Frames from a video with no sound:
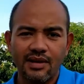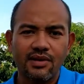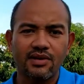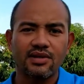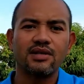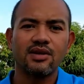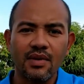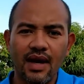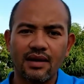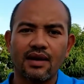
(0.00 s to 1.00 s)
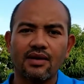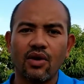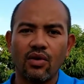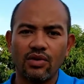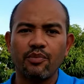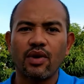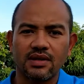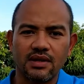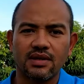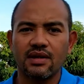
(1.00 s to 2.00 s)
you know, shed some light on how the
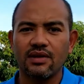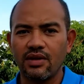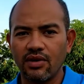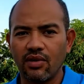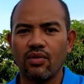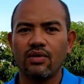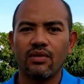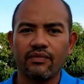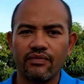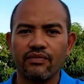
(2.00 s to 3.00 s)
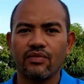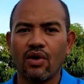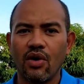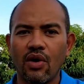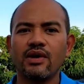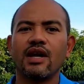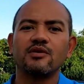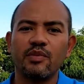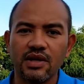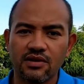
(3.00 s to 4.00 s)
process and, you know, how it
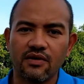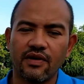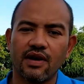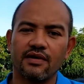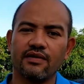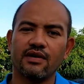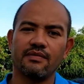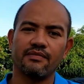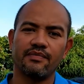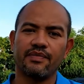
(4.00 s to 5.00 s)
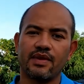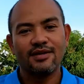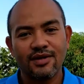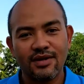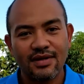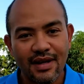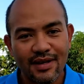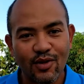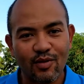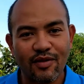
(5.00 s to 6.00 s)
has been so far for him. So stay
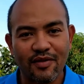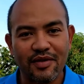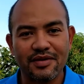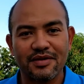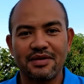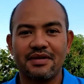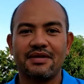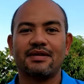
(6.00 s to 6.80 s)
tuned, my friends.